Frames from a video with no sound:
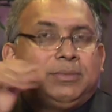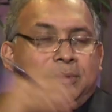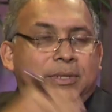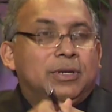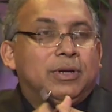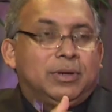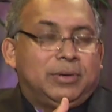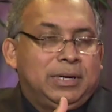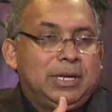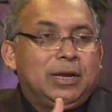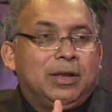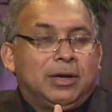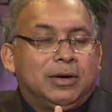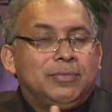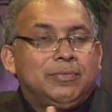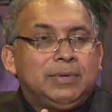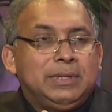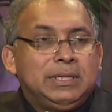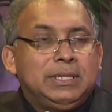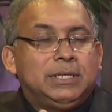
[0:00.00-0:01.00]
you know, along
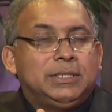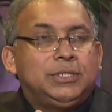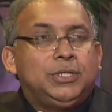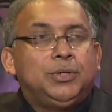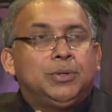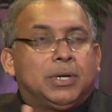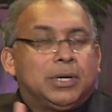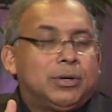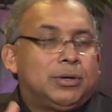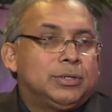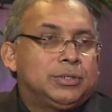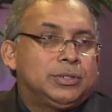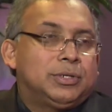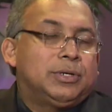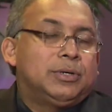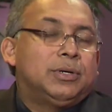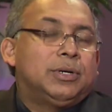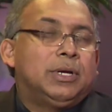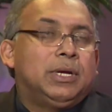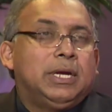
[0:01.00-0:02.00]
with this you are also